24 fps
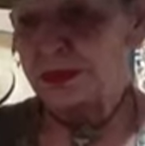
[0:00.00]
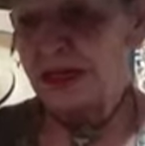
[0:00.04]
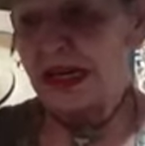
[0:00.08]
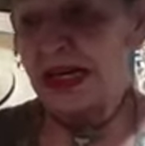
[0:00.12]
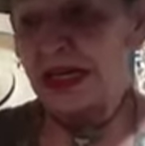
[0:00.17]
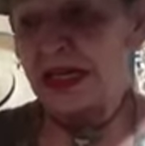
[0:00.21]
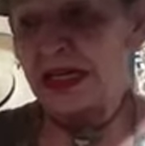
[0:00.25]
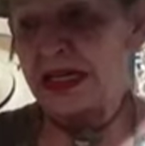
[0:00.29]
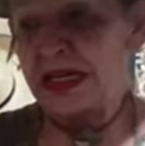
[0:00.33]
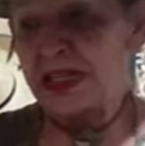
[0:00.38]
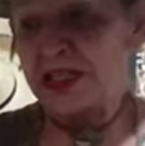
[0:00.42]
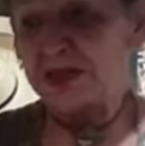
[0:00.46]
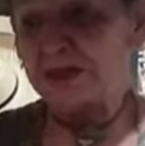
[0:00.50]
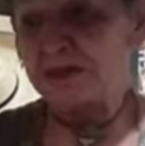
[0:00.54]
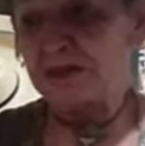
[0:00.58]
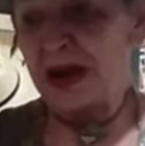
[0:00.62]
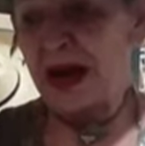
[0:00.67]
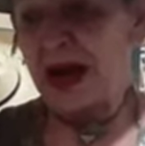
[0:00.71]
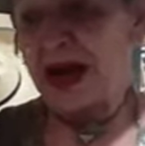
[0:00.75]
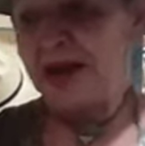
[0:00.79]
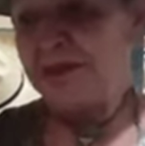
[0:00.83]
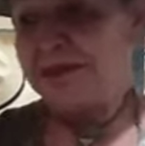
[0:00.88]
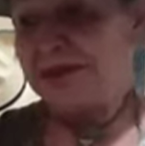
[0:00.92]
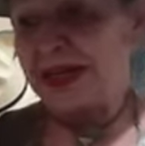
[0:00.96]
and it's
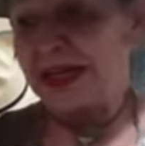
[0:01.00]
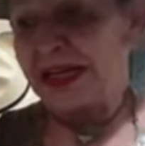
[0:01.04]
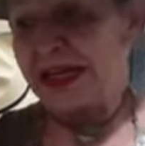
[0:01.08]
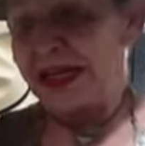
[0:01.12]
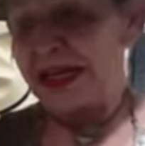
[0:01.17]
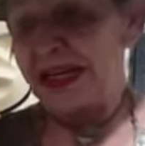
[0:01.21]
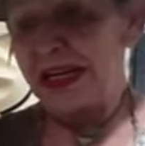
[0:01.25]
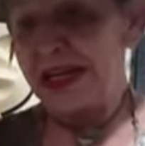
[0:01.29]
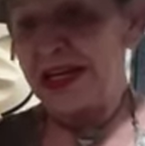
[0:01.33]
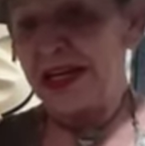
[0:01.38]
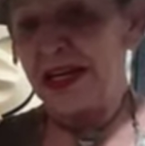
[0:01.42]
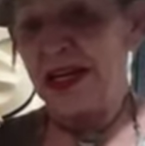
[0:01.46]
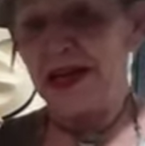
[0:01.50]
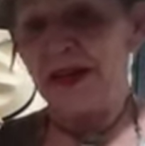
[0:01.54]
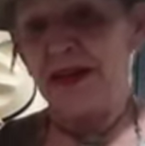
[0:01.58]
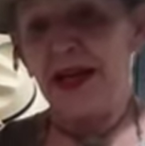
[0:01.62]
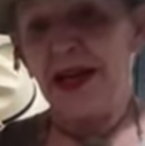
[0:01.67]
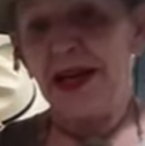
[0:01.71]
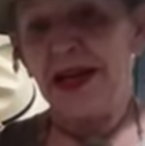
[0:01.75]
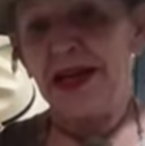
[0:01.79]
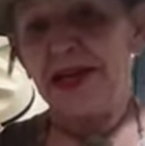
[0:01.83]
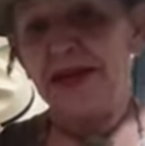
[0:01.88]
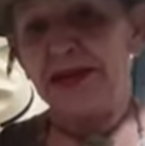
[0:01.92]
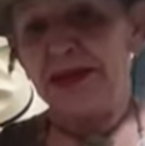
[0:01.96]
bobbing and
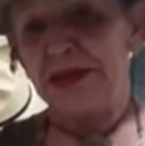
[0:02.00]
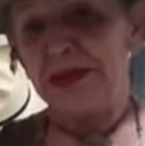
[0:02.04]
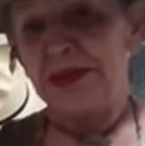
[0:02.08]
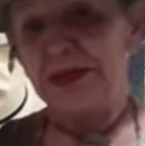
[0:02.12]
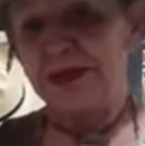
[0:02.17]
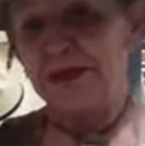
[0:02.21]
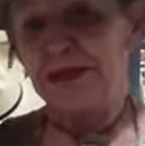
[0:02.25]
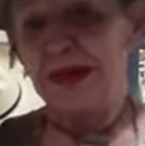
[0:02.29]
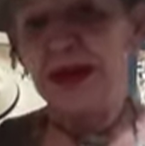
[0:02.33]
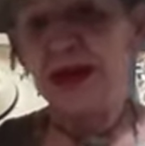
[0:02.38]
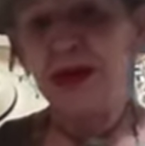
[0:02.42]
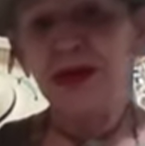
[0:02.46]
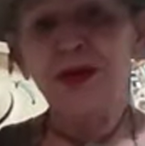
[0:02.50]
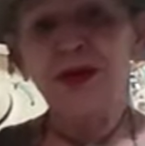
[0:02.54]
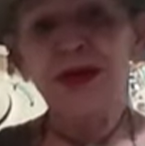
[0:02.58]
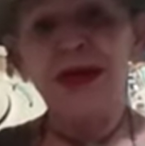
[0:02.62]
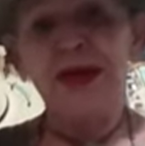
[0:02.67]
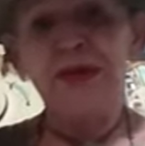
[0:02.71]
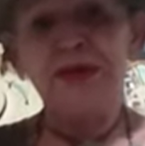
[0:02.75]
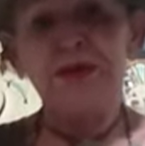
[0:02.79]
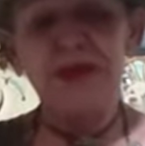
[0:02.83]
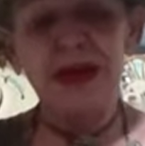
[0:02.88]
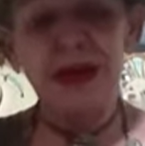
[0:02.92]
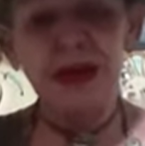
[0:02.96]
and bigger
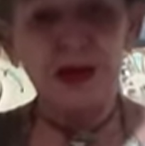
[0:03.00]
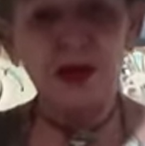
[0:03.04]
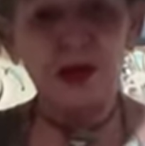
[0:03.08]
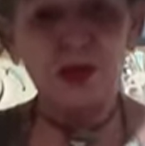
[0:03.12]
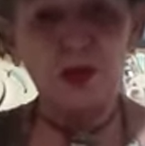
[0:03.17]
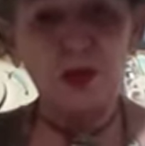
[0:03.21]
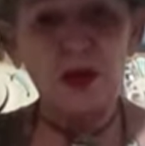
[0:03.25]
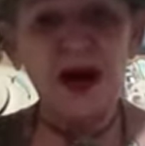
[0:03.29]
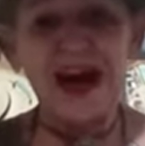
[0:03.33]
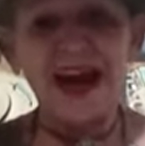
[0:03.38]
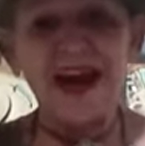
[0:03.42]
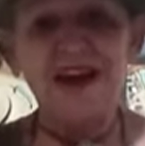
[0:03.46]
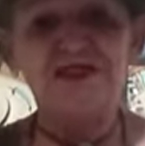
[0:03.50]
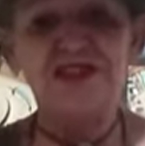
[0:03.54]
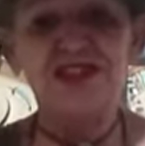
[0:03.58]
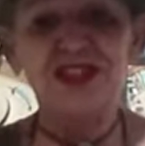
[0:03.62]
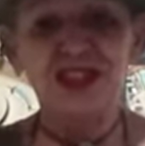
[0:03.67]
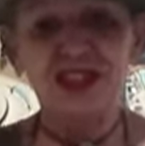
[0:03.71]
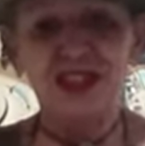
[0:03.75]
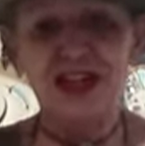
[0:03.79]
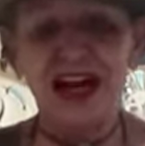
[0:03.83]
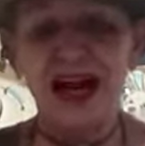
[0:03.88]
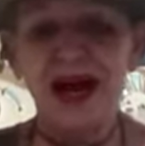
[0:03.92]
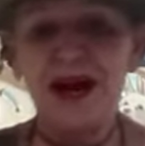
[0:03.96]
and bigger waves
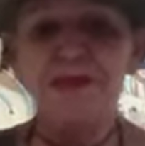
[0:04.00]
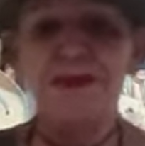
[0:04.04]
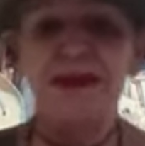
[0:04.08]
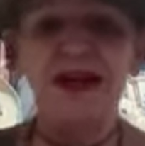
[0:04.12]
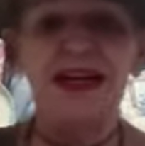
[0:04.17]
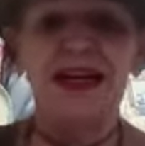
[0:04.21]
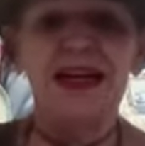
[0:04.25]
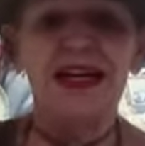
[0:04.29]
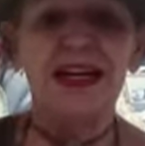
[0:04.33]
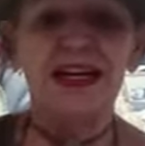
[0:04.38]
are coming